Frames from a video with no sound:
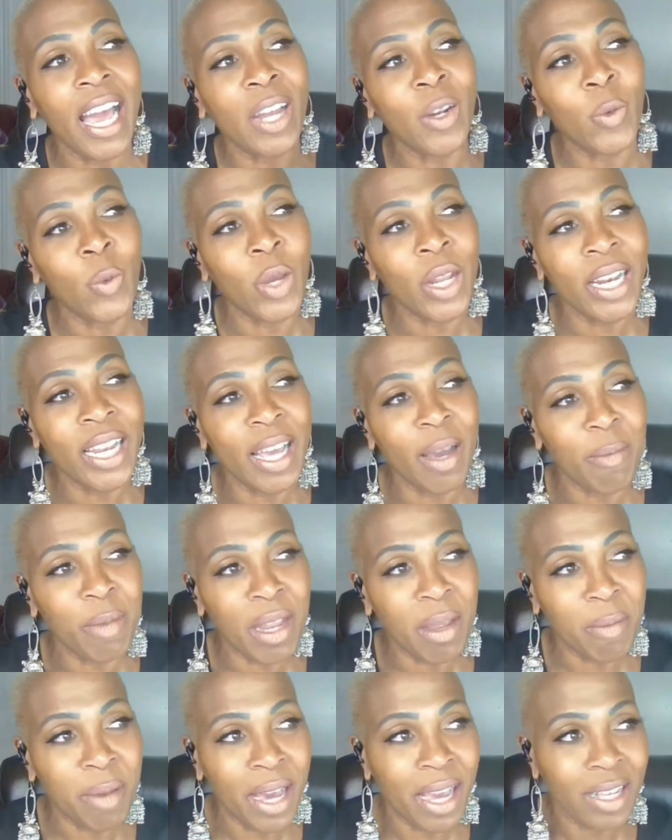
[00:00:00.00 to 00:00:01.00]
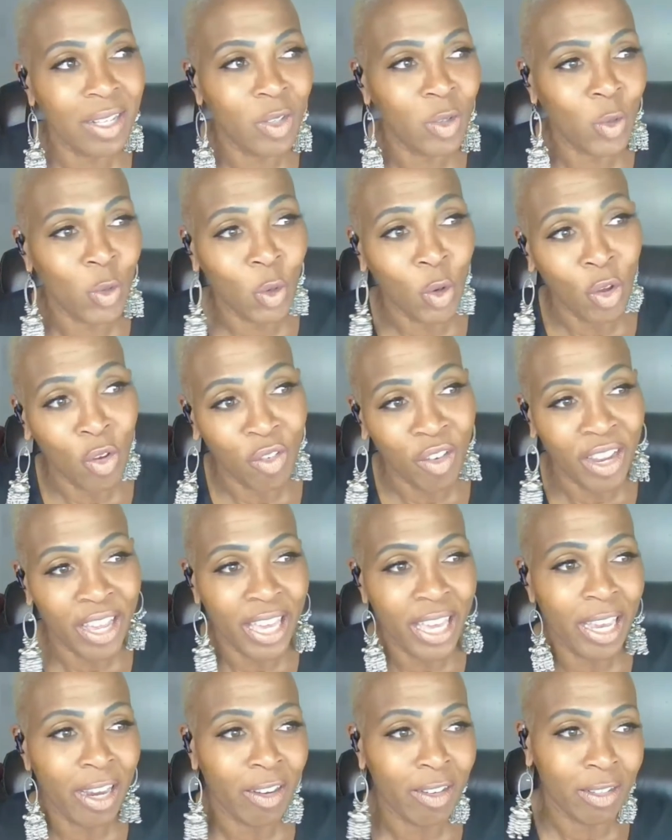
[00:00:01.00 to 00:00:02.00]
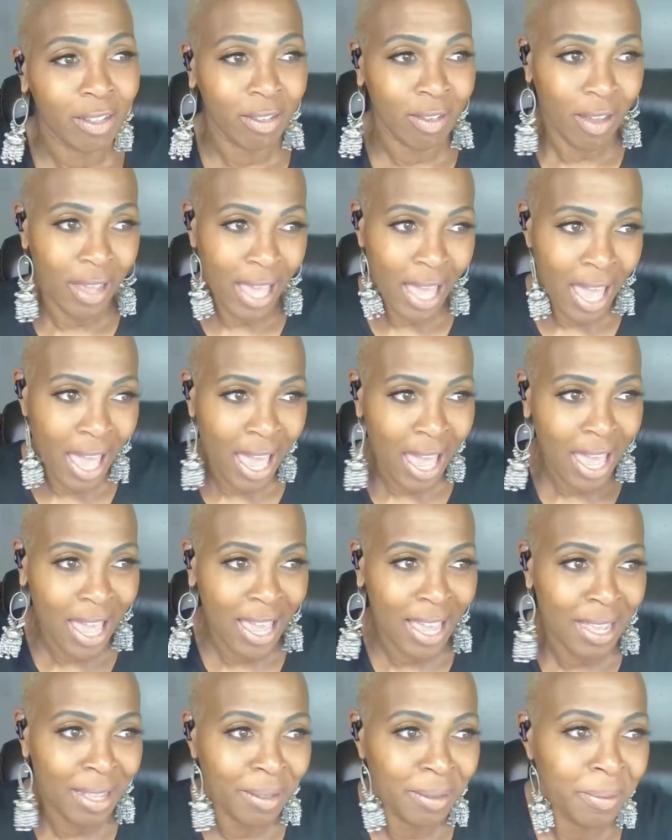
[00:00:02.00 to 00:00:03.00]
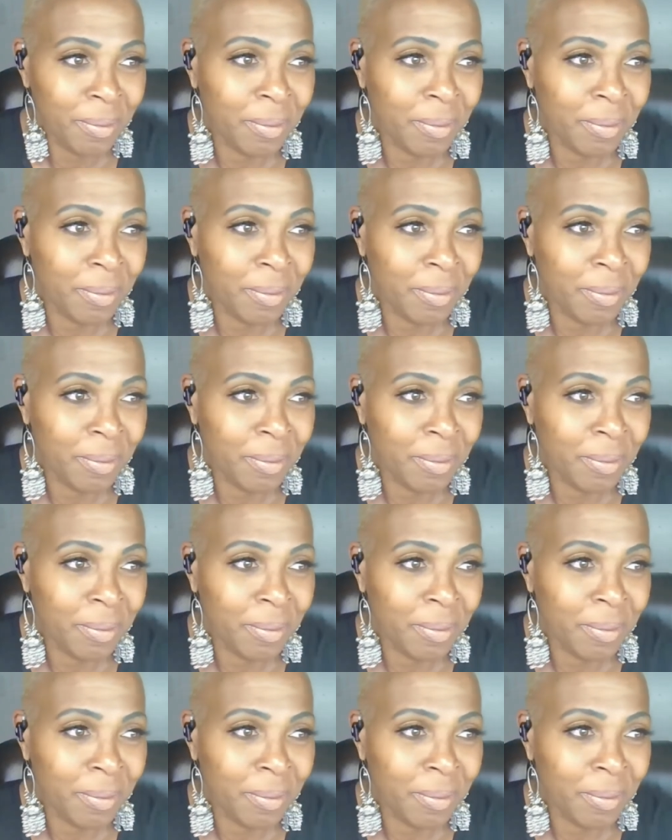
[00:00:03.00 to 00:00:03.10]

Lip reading: and William Neb High School over here. So, hey,